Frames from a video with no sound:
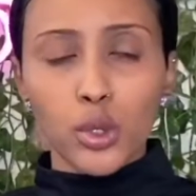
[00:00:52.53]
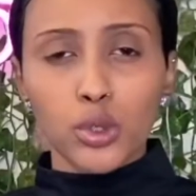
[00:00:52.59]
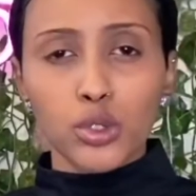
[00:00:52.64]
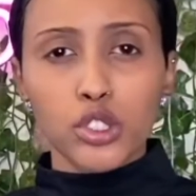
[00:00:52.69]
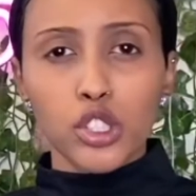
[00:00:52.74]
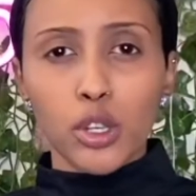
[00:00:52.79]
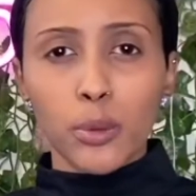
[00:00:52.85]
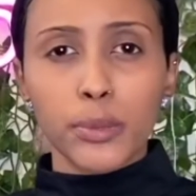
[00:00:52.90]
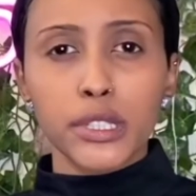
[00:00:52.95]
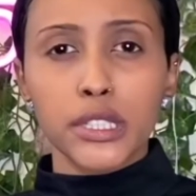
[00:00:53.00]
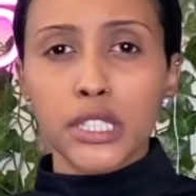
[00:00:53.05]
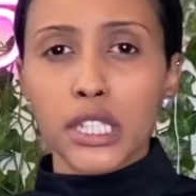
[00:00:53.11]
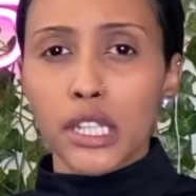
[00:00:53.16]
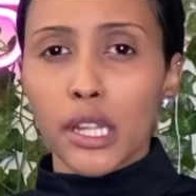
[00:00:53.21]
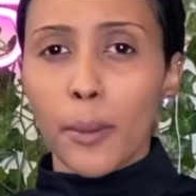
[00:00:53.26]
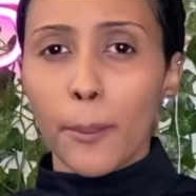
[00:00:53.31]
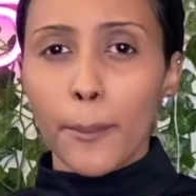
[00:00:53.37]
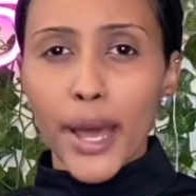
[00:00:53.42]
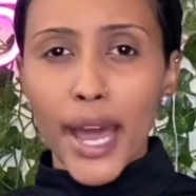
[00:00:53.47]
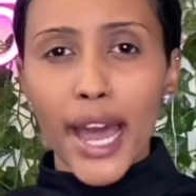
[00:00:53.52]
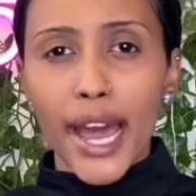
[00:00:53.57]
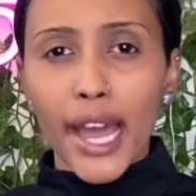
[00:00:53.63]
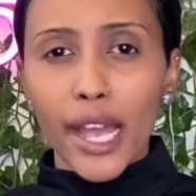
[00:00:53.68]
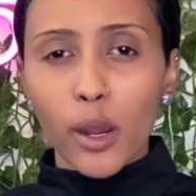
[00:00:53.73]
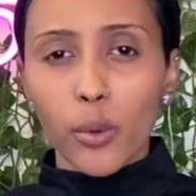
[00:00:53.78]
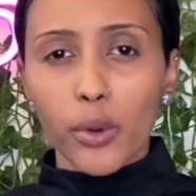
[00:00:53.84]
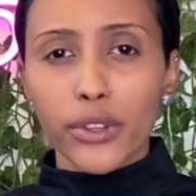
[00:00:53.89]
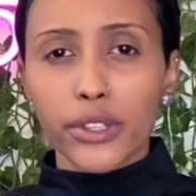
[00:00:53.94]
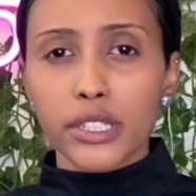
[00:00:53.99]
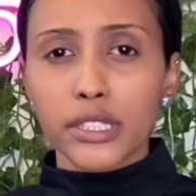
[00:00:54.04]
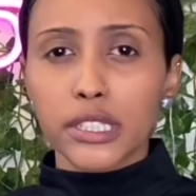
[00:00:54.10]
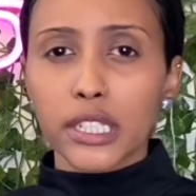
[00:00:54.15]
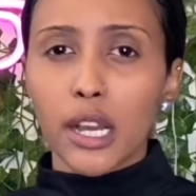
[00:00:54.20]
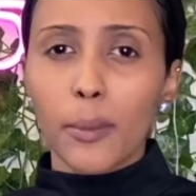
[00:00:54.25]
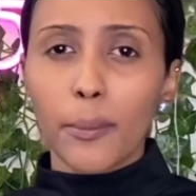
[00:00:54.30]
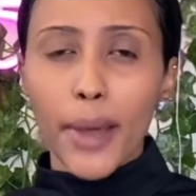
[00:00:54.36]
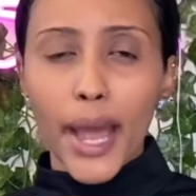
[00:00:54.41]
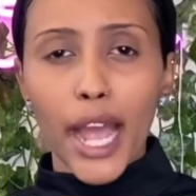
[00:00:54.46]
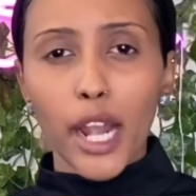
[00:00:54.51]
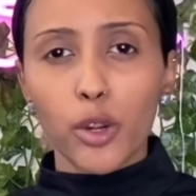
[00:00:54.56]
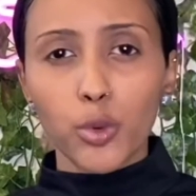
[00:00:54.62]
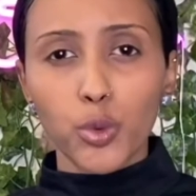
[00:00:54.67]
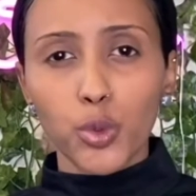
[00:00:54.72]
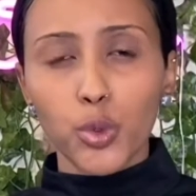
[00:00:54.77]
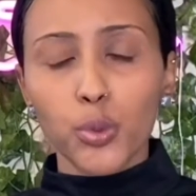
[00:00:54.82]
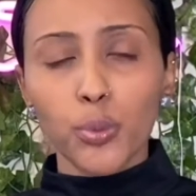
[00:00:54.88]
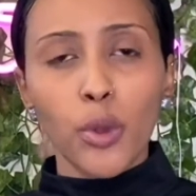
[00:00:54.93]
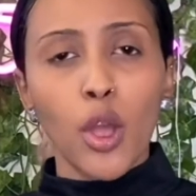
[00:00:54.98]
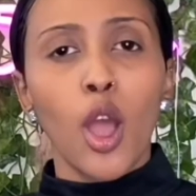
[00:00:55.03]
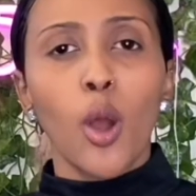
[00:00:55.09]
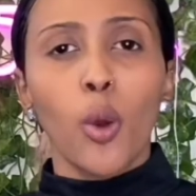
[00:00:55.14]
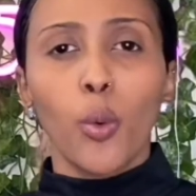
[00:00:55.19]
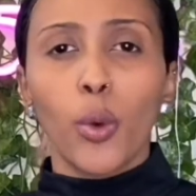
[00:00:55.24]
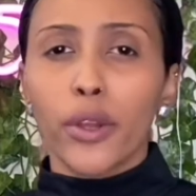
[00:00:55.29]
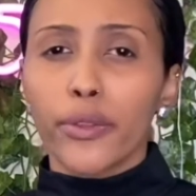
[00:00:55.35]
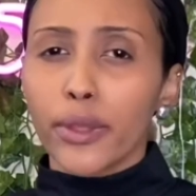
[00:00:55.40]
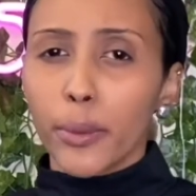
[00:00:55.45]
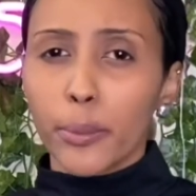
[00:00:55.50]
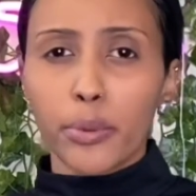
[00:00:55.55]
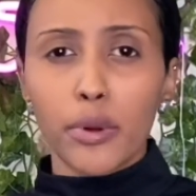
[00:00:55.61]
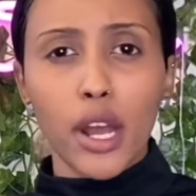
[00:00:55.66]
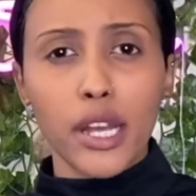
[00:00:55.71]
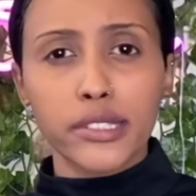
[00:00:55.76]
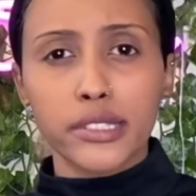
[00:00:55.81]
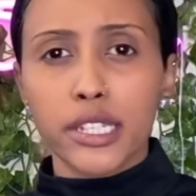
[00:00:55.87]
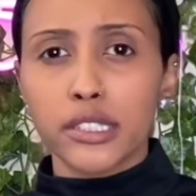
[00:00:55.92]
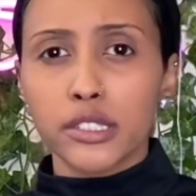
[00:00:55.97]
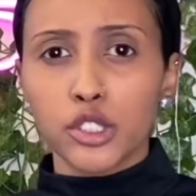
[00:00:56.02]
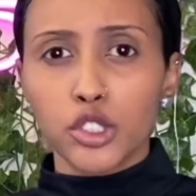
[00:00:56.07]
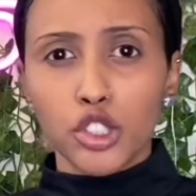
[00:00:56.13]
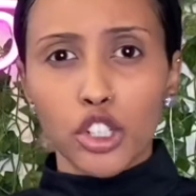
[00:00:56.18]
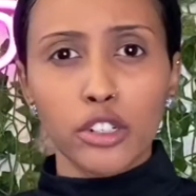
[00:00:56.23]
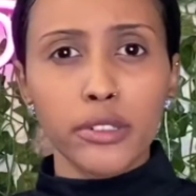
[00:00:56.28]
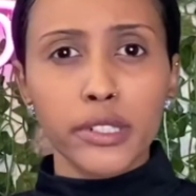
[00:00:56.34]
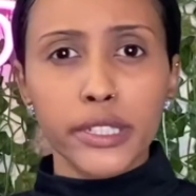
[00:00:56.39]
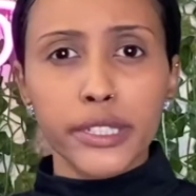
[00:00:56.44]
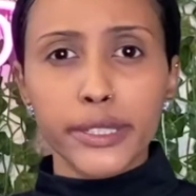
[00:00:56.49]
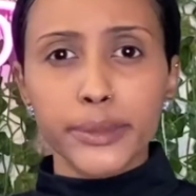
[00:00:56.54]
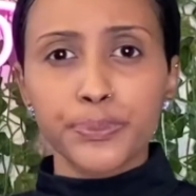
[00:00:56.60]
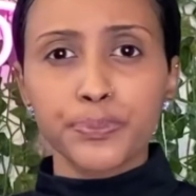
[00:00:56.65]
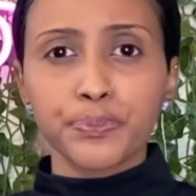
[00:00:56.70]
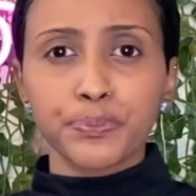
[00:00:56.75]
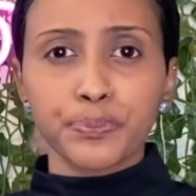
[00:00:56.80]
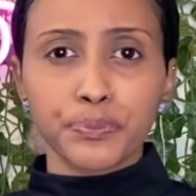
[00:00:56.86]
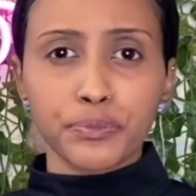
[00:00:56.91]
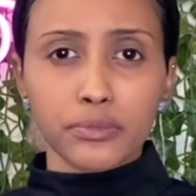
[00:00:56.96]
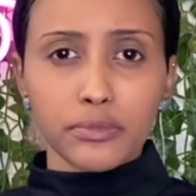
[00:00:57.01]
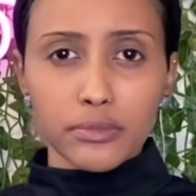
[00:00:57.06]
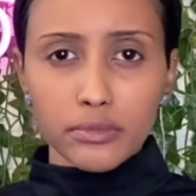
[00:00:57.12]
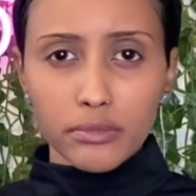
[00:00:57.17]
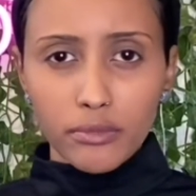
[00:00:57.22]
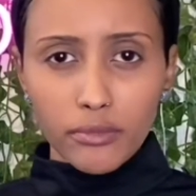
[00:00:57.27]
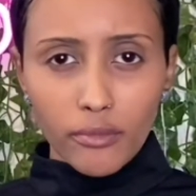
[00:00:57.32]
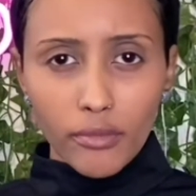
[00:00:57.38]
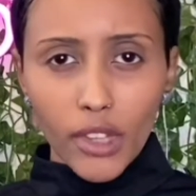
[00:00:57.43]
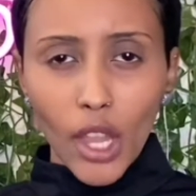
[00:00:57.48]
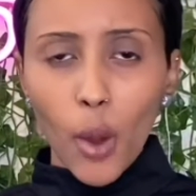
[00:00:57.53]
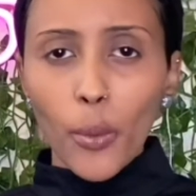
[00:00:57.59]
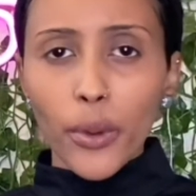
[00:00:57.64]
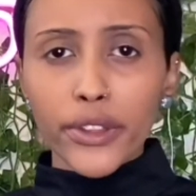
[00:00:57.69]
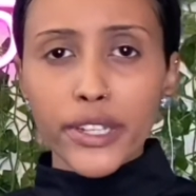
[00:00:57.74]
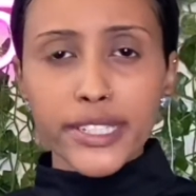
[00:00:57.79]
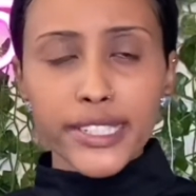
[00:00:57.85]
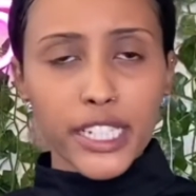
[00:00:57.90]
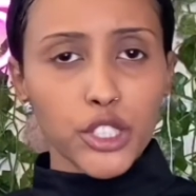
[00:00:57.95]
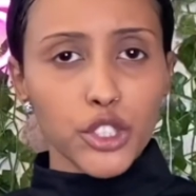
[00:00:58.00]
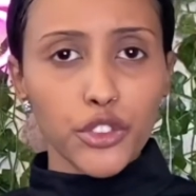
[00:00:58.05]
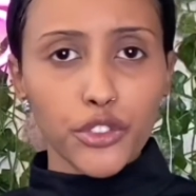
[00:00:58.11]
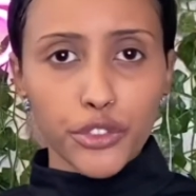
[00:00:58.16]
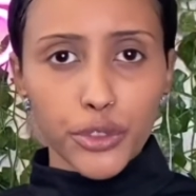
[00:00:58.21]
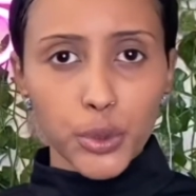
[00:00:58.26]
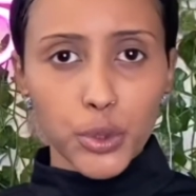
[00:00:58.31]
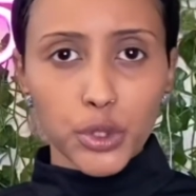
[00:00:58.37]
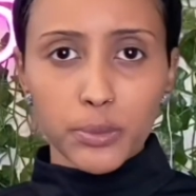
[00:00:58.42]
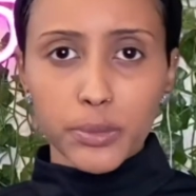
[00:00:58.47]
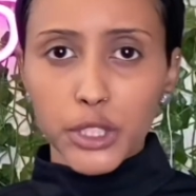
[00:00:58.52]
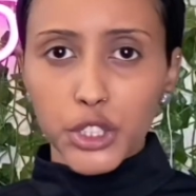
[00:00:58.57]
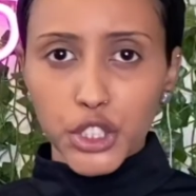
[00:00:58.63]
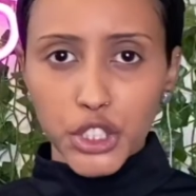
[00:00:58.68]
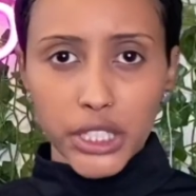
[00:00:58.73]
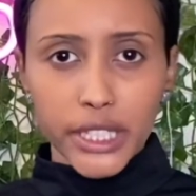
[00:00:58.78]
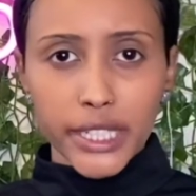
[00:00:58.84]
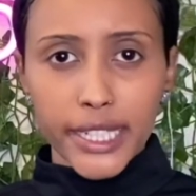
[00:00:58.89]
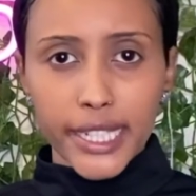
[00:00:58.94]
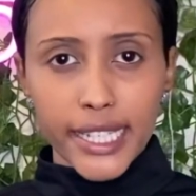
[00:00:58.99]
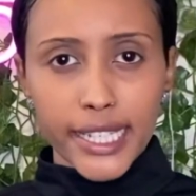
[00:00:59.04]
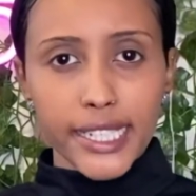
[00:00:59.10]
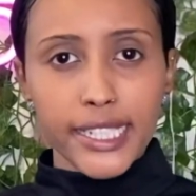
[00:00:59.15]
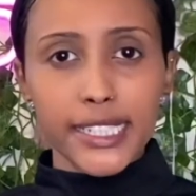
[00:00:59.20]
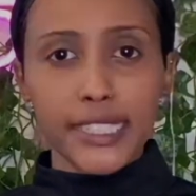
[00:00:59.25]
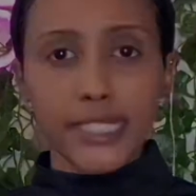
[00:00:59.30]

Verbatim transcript: took me to the back where there's like a back room where they process urine where the centrifuge machine is.